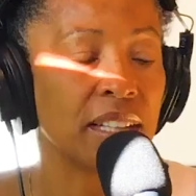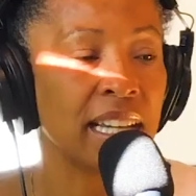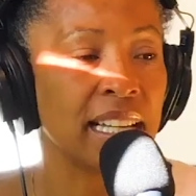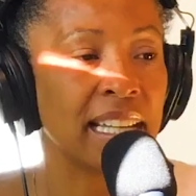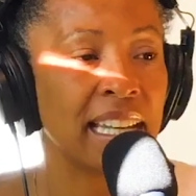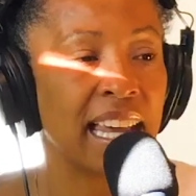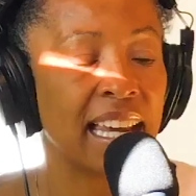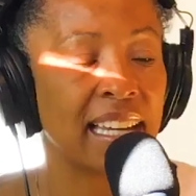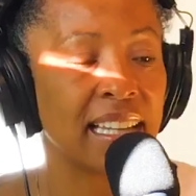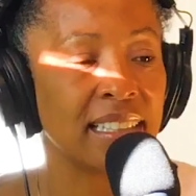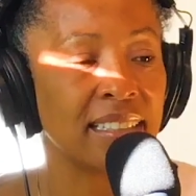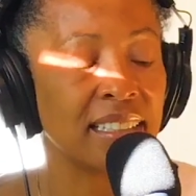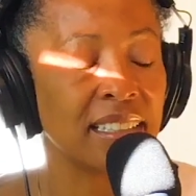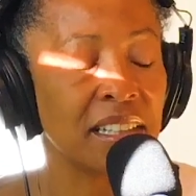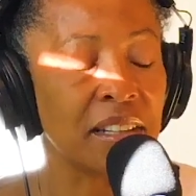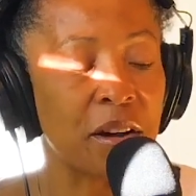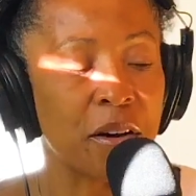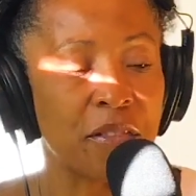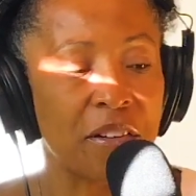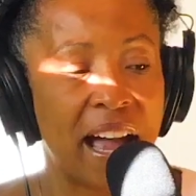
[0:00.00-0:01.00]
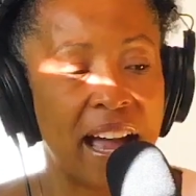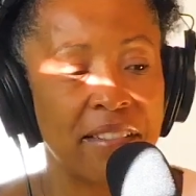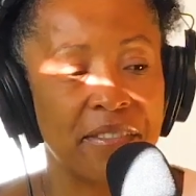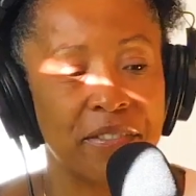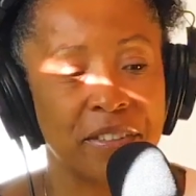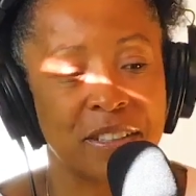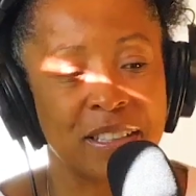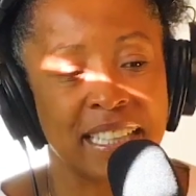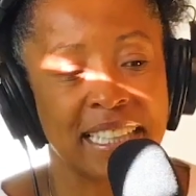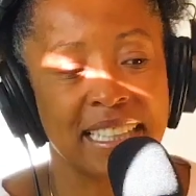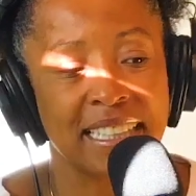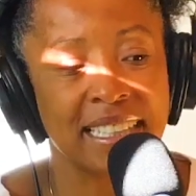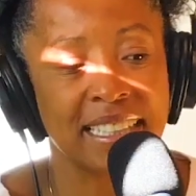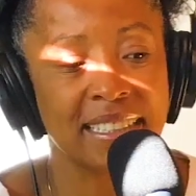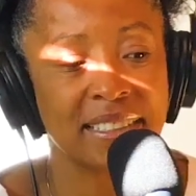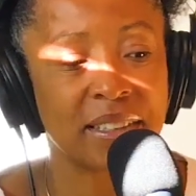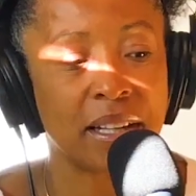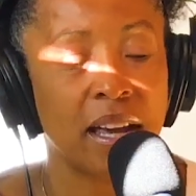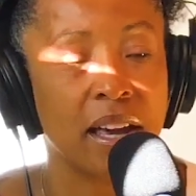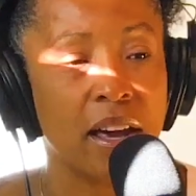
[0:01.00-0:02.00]
And you know, I feel like
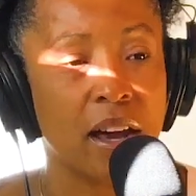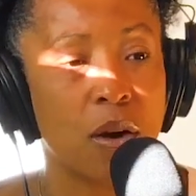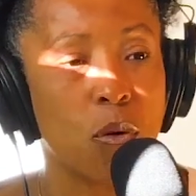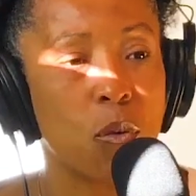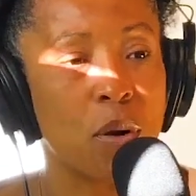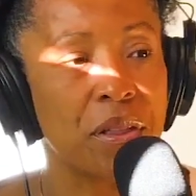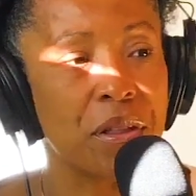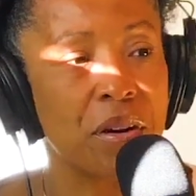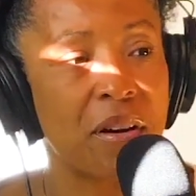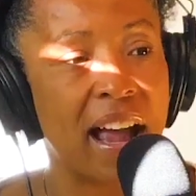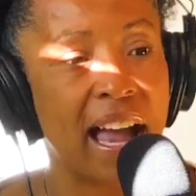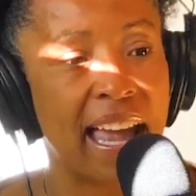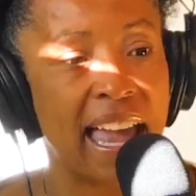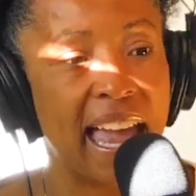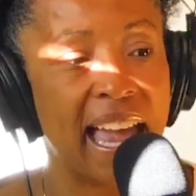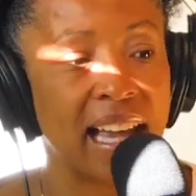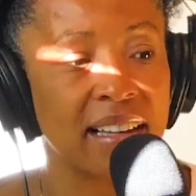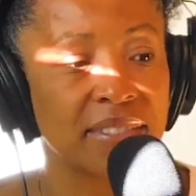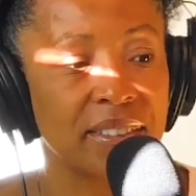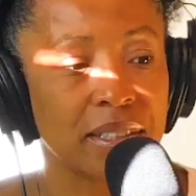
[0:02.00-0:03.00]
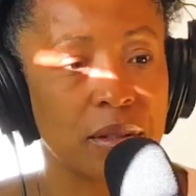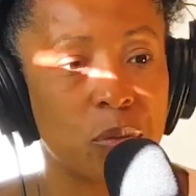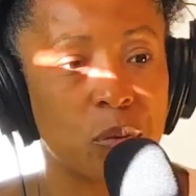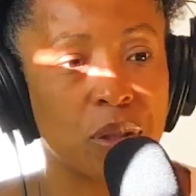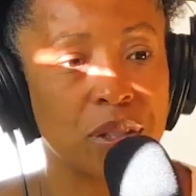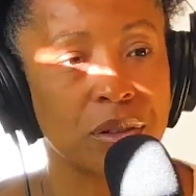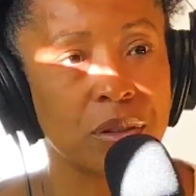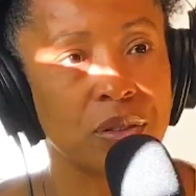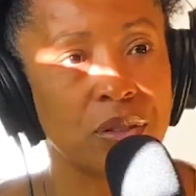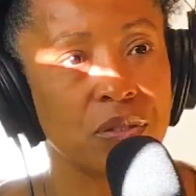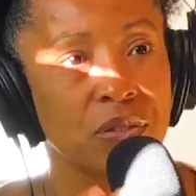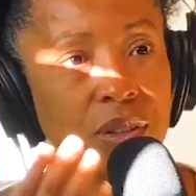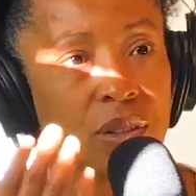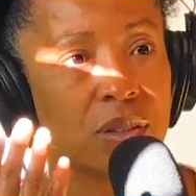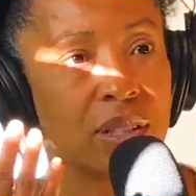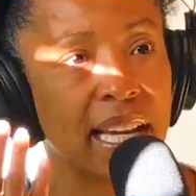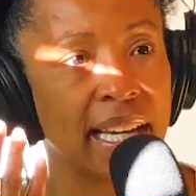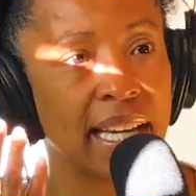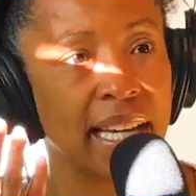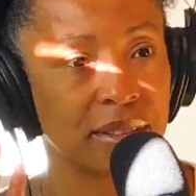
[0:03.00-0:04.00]
this, whether I have someone who's
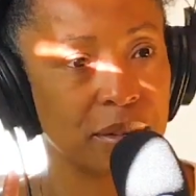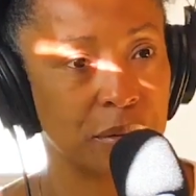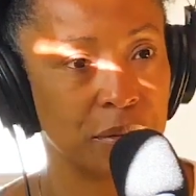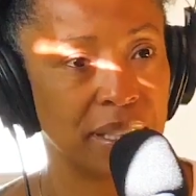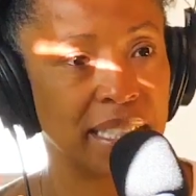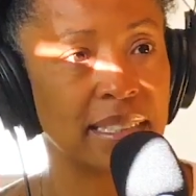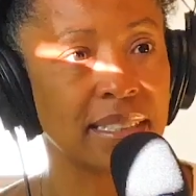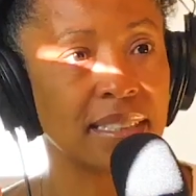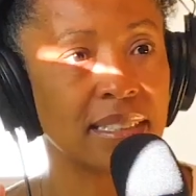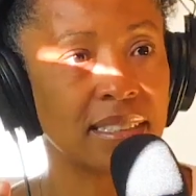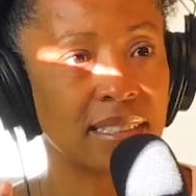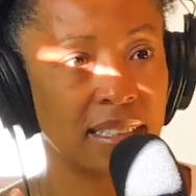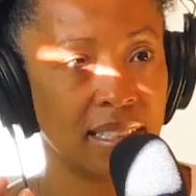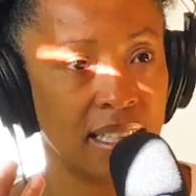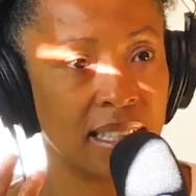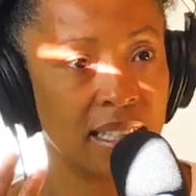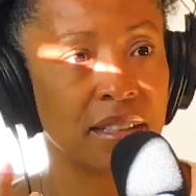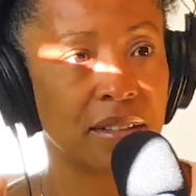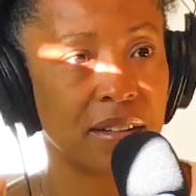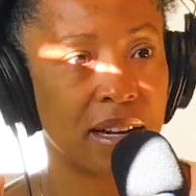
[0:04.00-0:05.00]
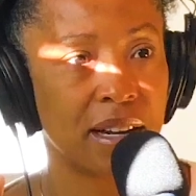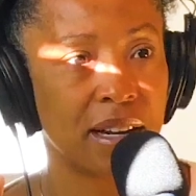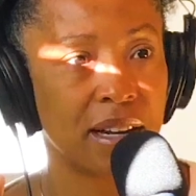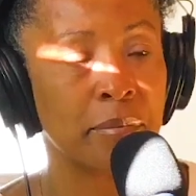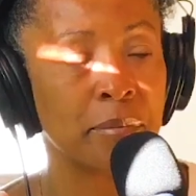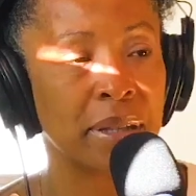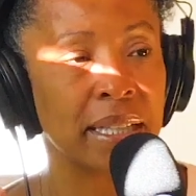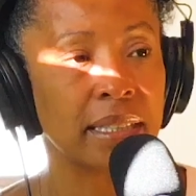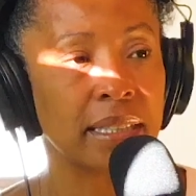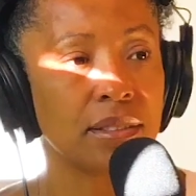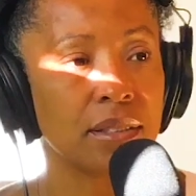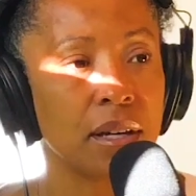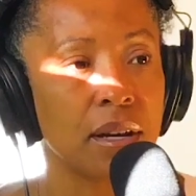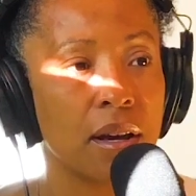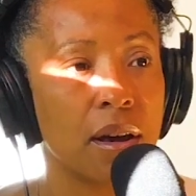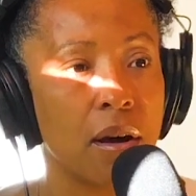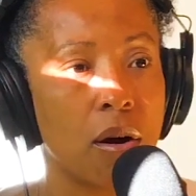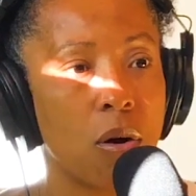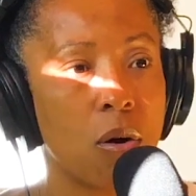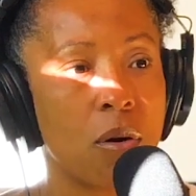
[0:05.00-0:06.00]
viewed as a racist in their comments,
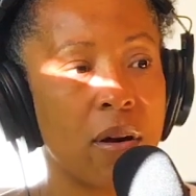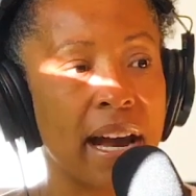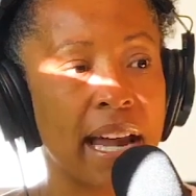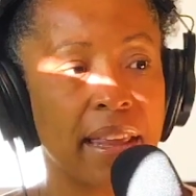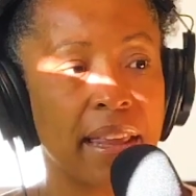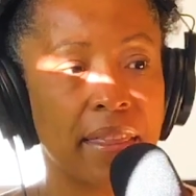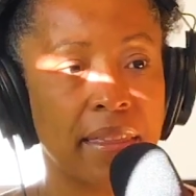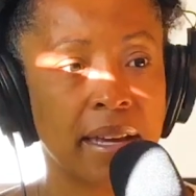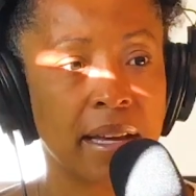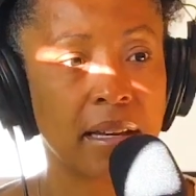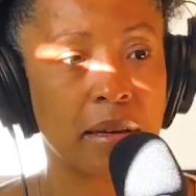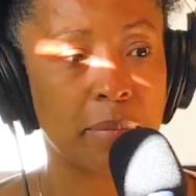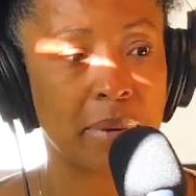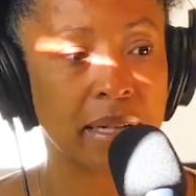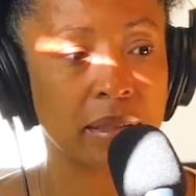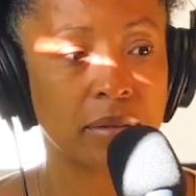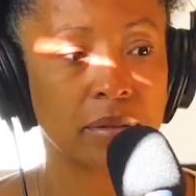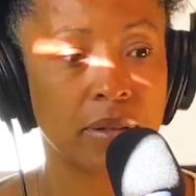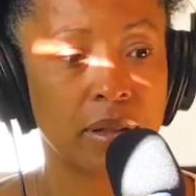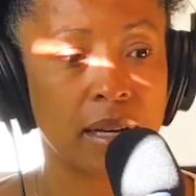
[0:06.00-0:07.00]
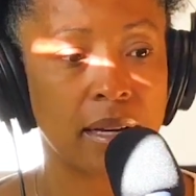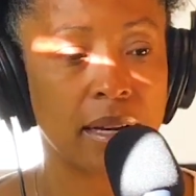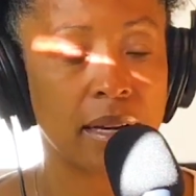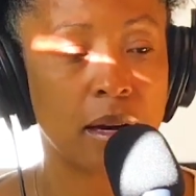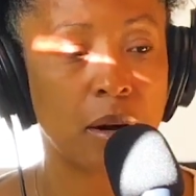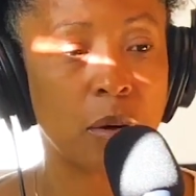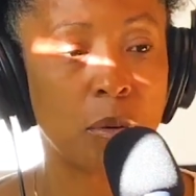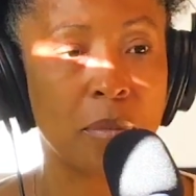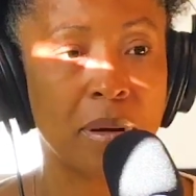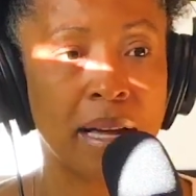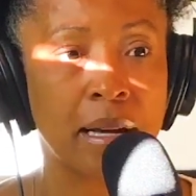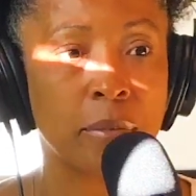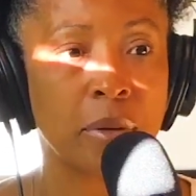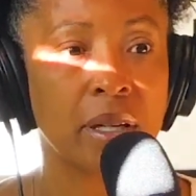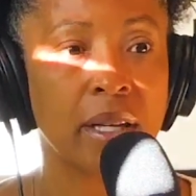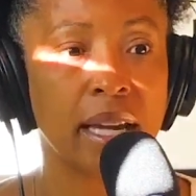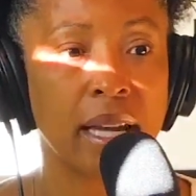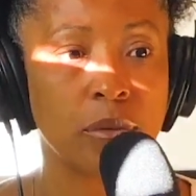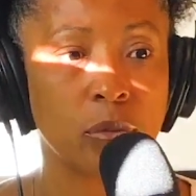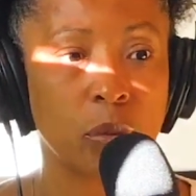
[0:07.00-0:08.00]
or I think about
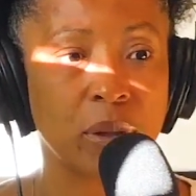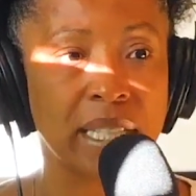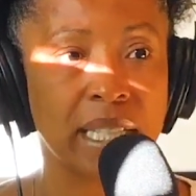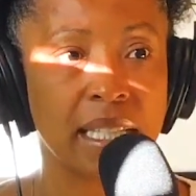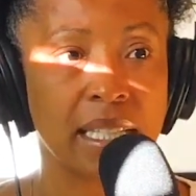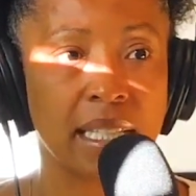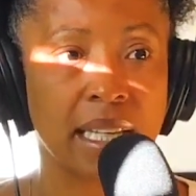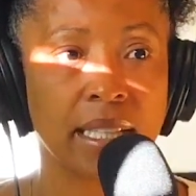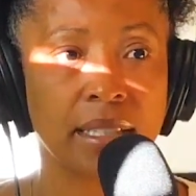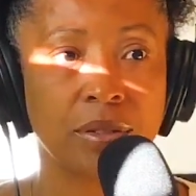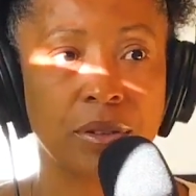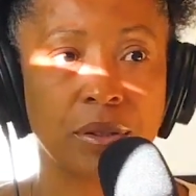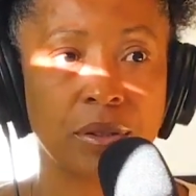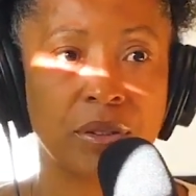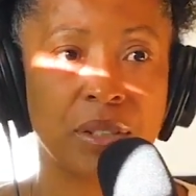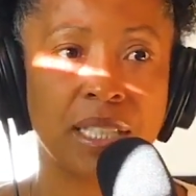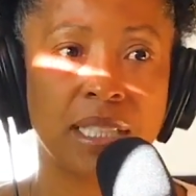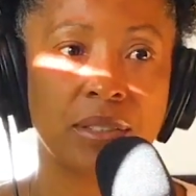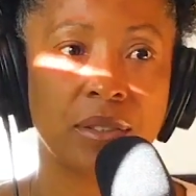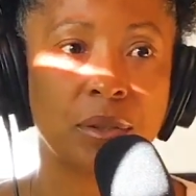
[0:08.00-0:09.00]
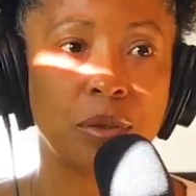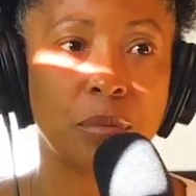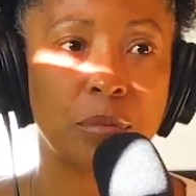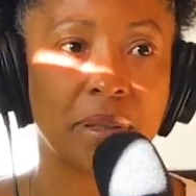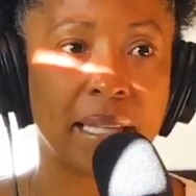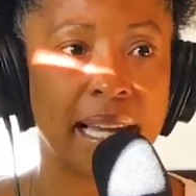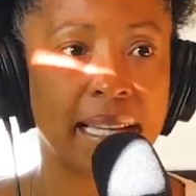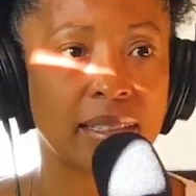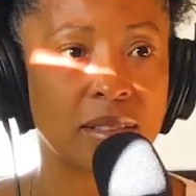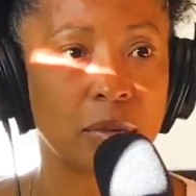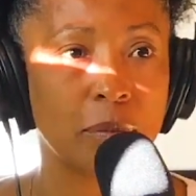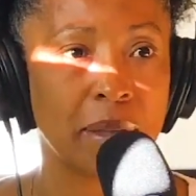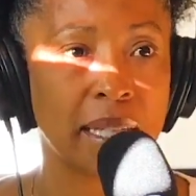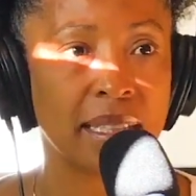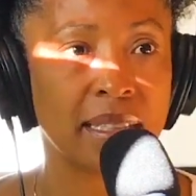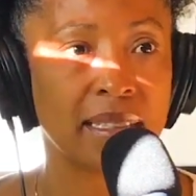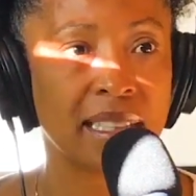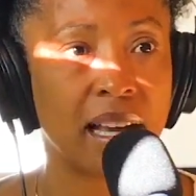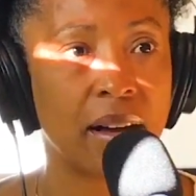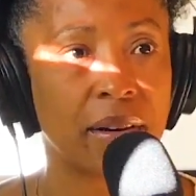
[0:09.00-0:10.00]
Obama and when he entered into Black
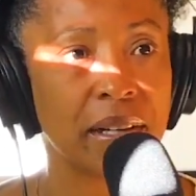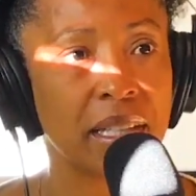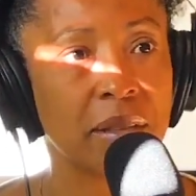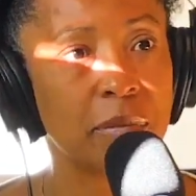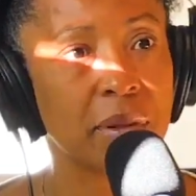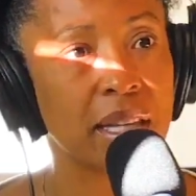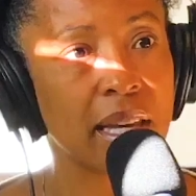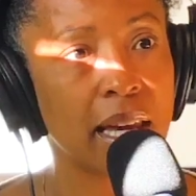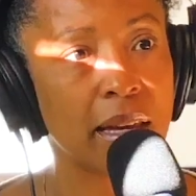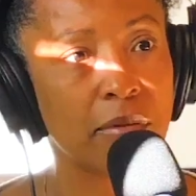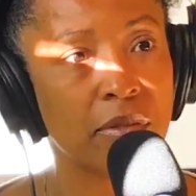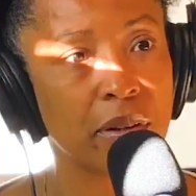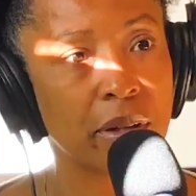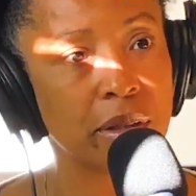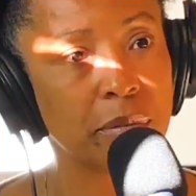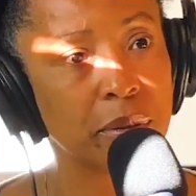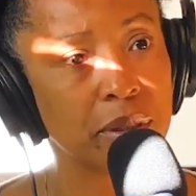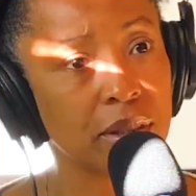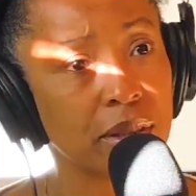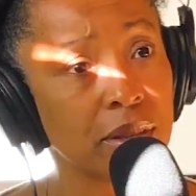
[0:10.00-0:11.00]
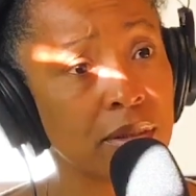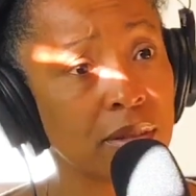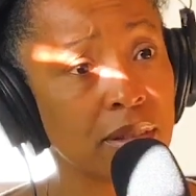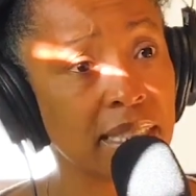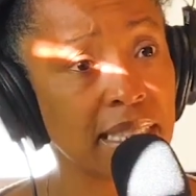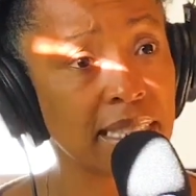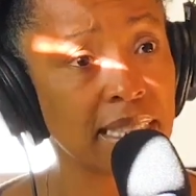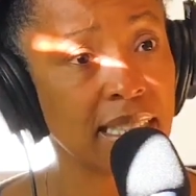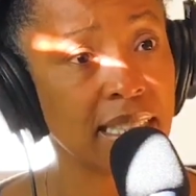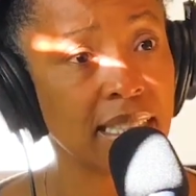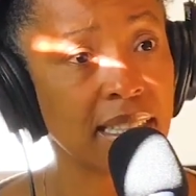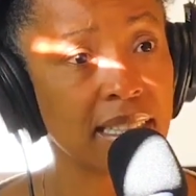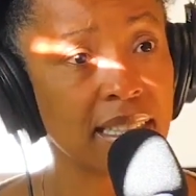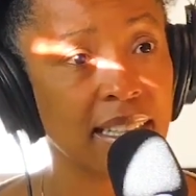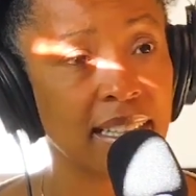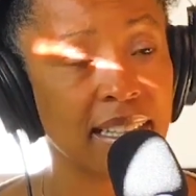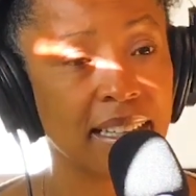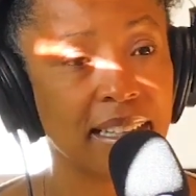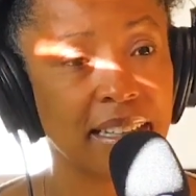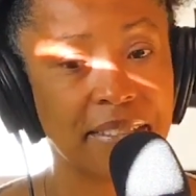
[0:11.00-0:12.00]
space, how he became very paternalistic,
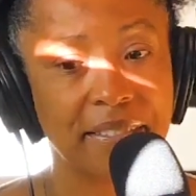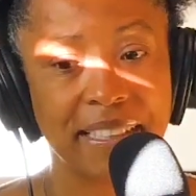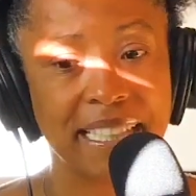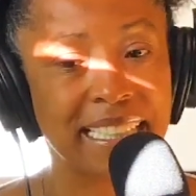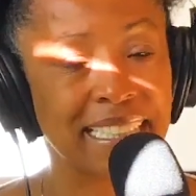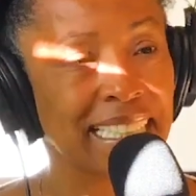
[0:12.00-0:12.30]
right?